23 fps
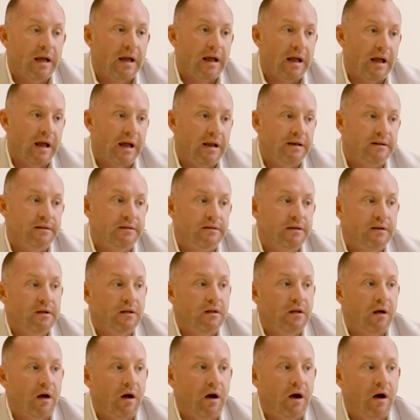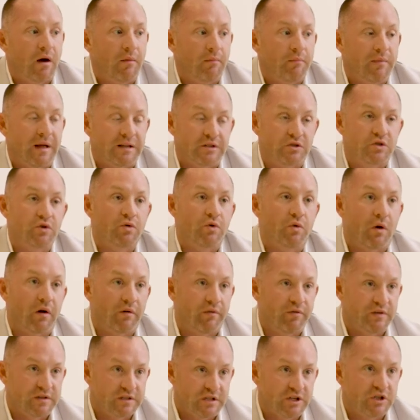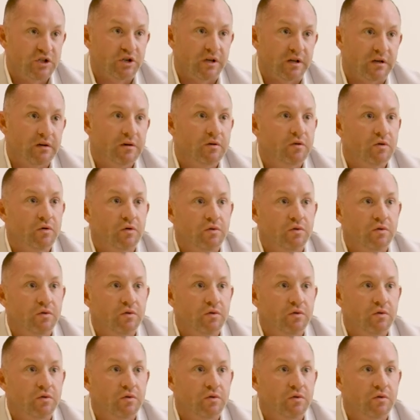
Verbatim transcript: and um, that's due to our physician